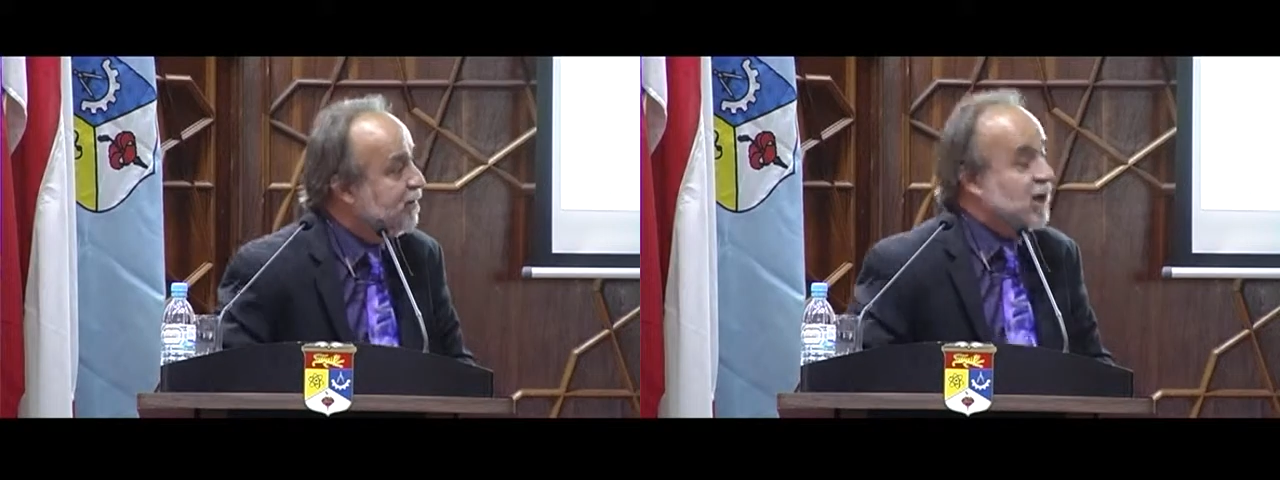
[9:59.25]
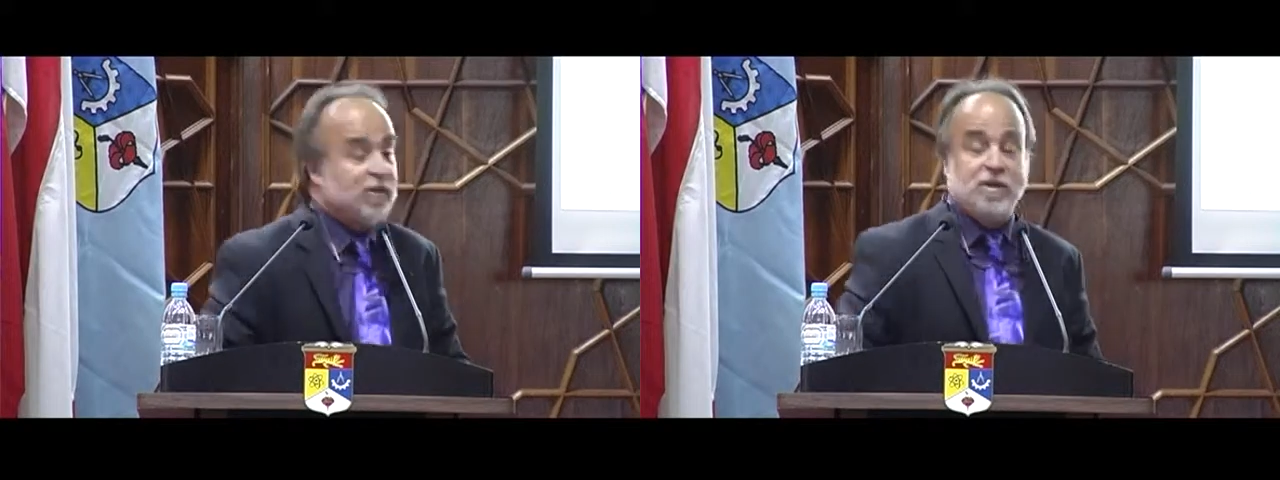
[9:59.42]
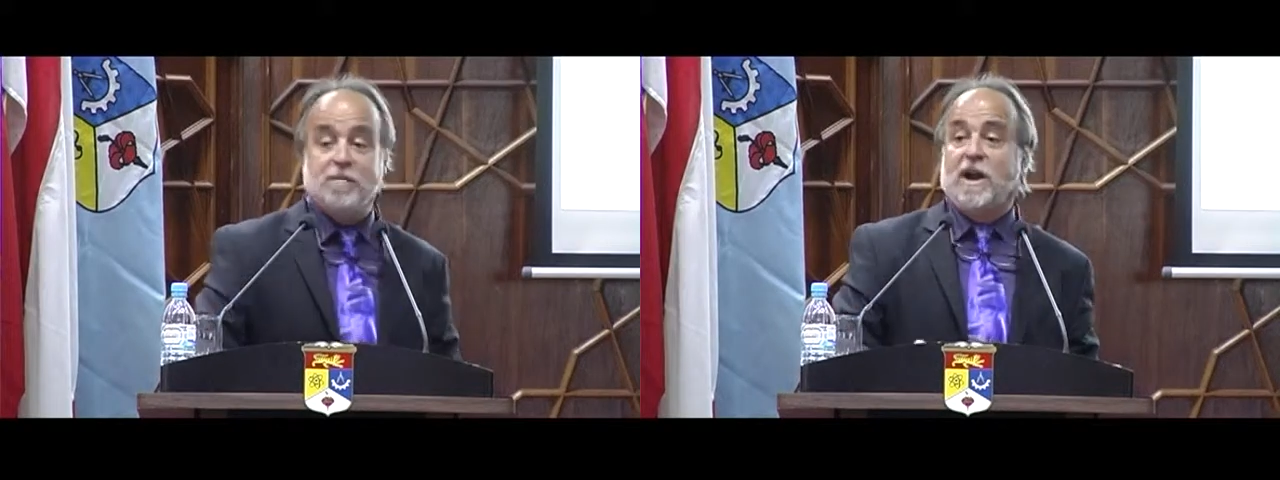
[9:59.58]

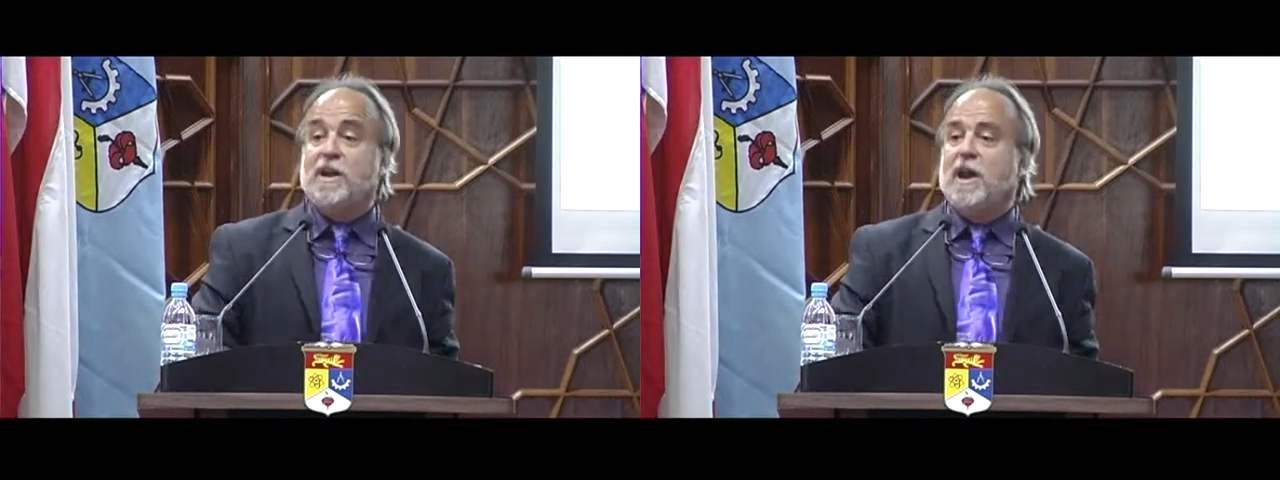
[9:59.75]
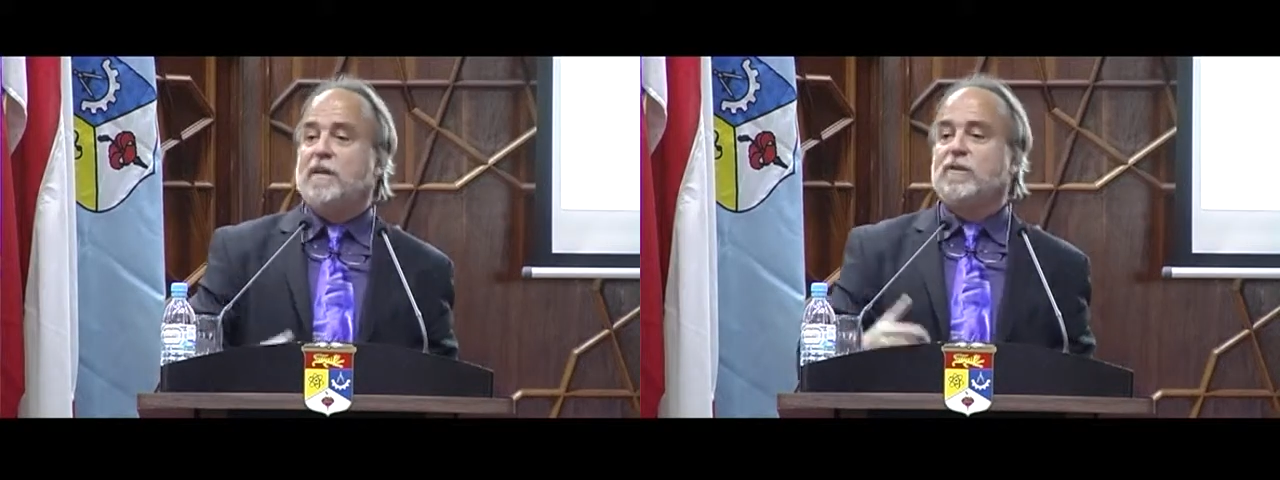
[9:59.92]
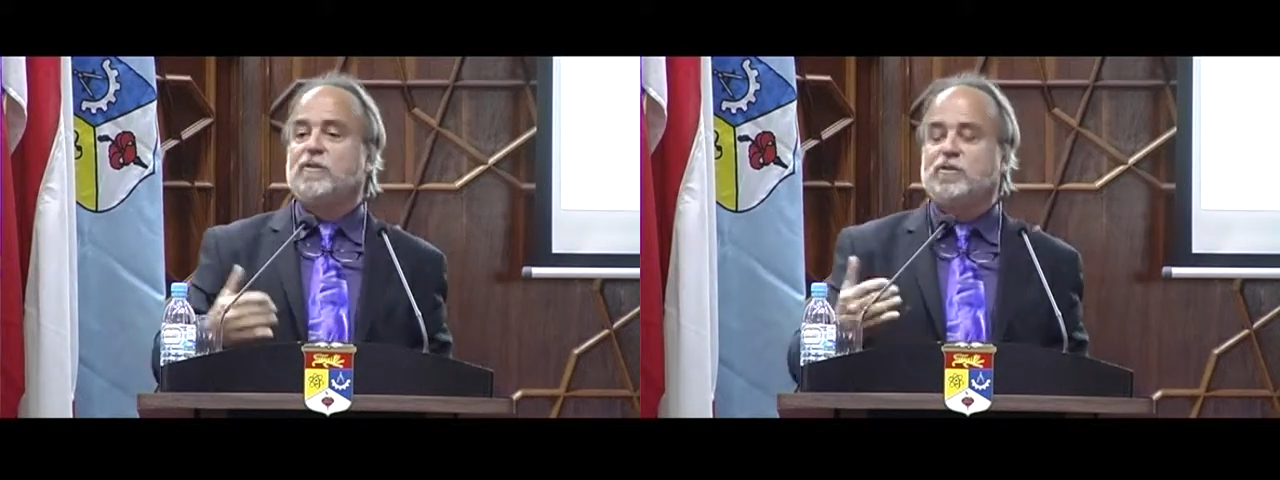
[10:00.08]
because he might
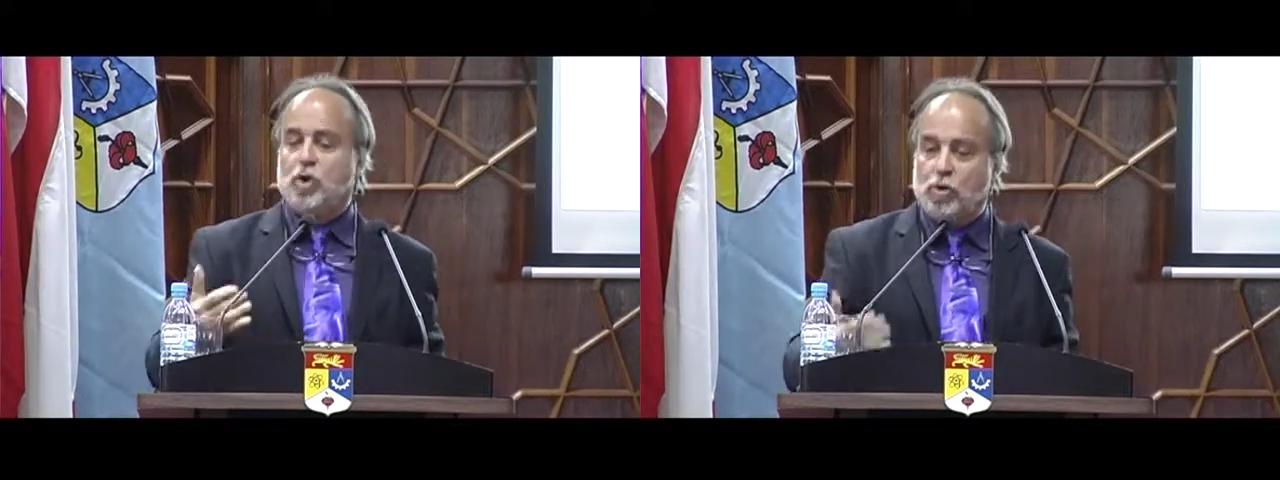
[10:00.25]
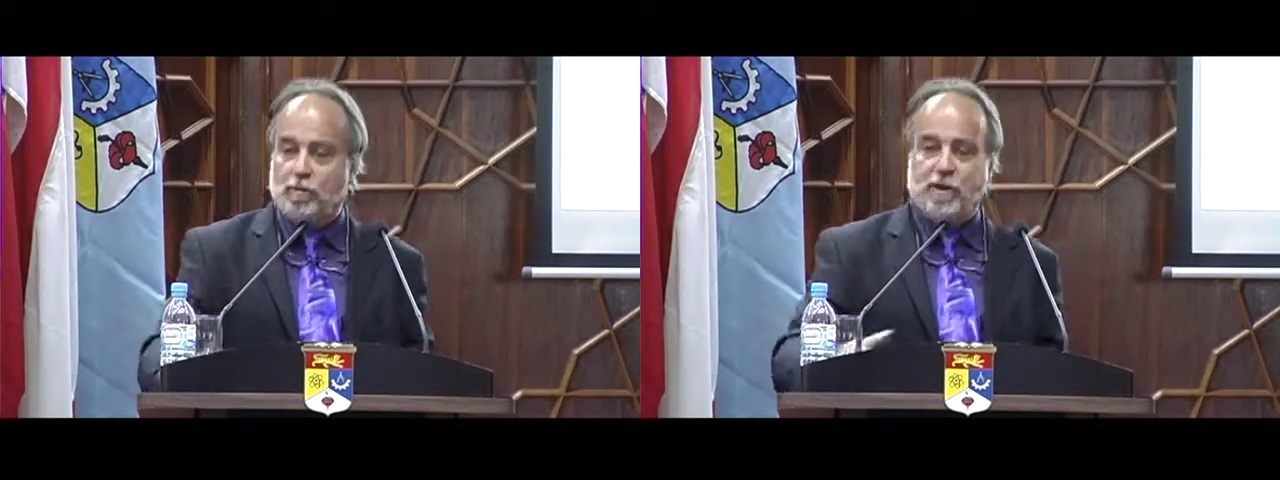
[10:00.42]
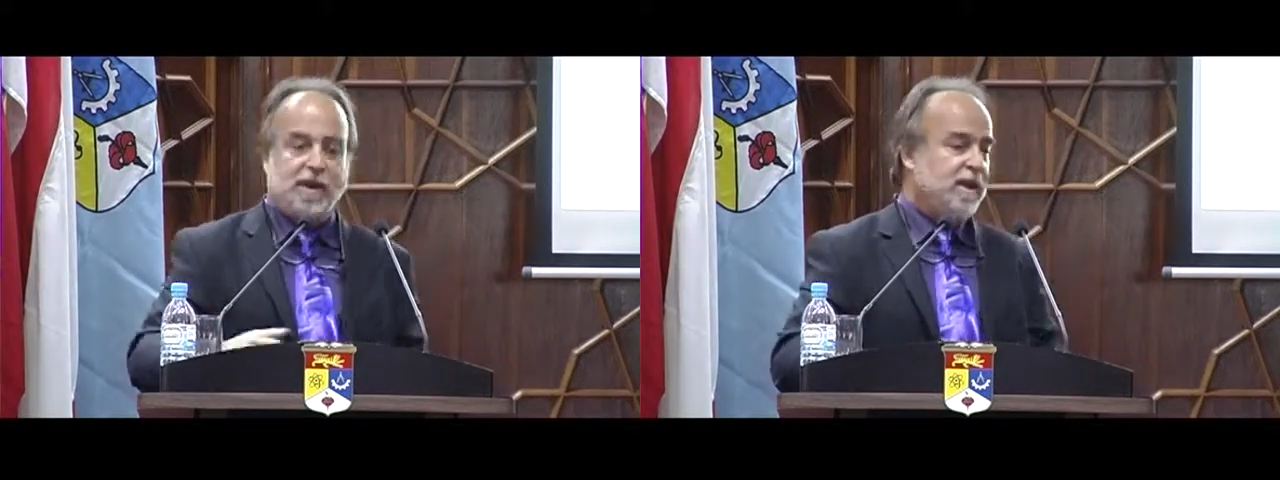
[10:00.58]
have his
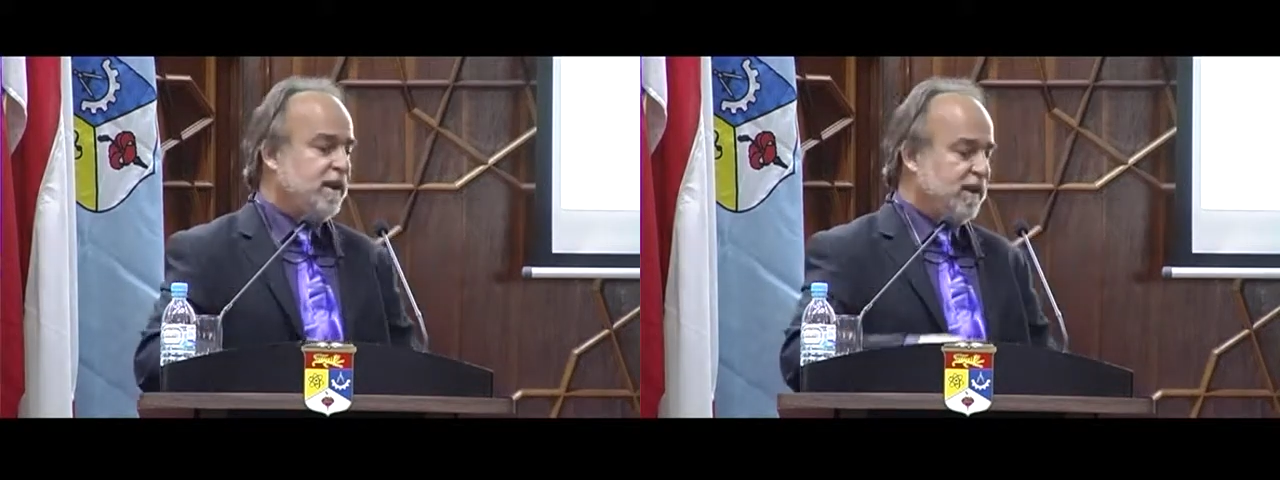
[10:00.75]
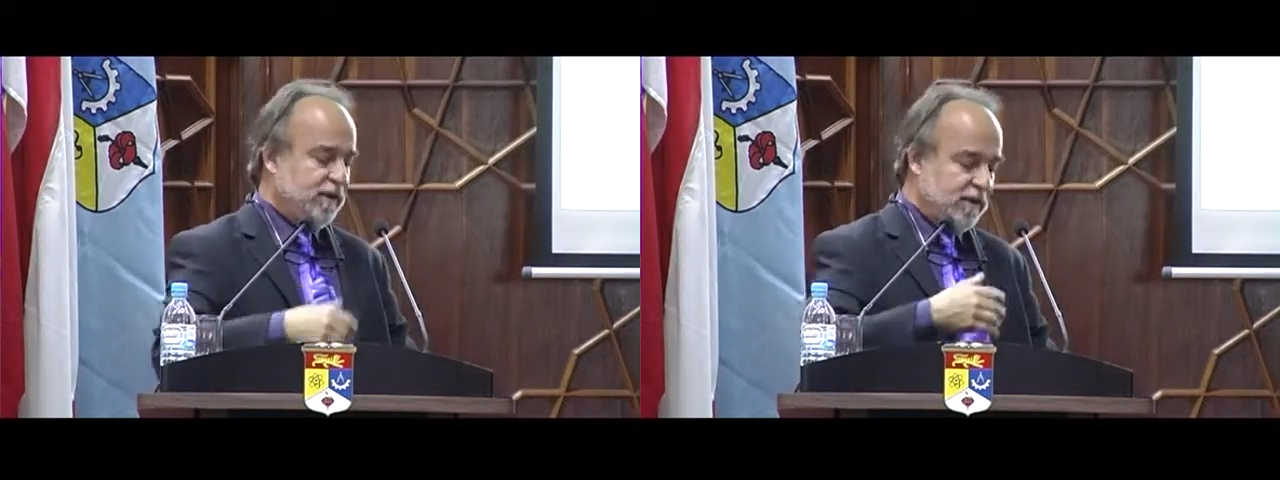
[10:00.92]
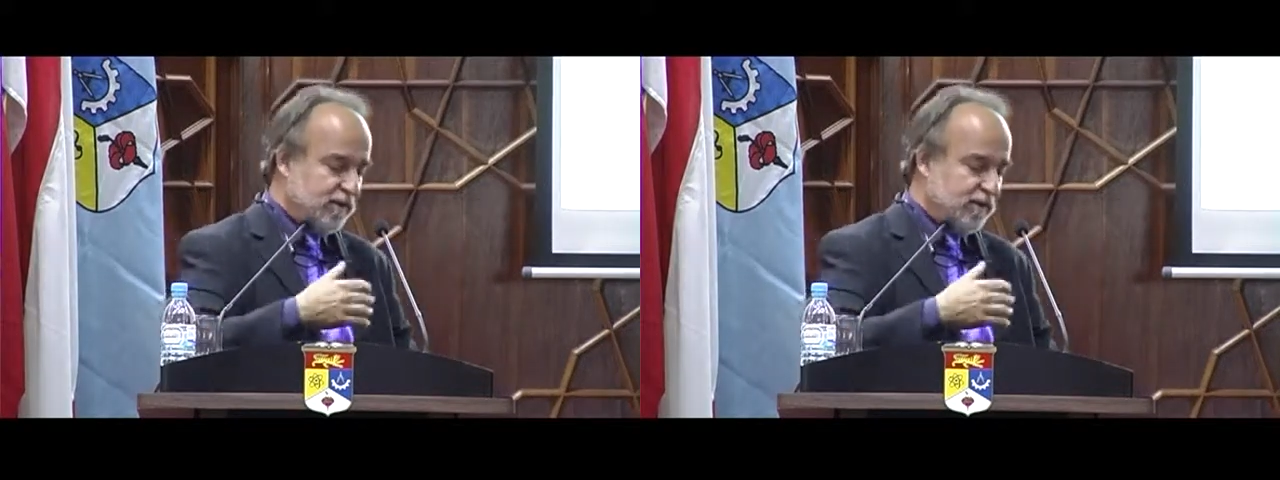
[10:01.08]
dobi,